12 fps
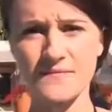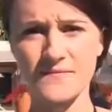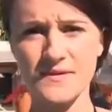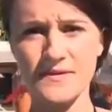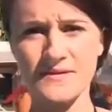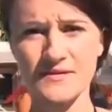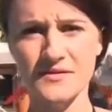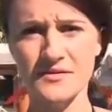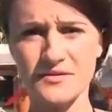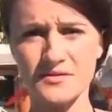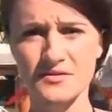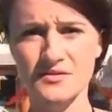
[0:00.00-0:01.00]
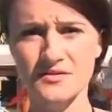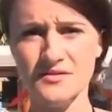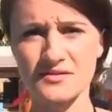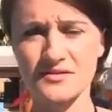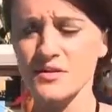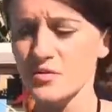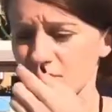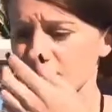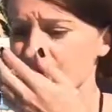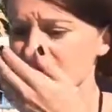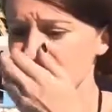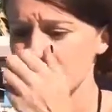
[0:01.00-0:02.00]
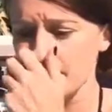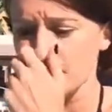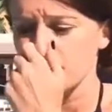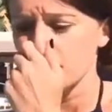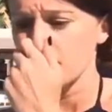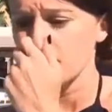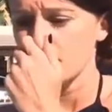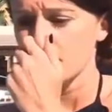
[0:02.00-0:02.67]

No, you're obscuring your face.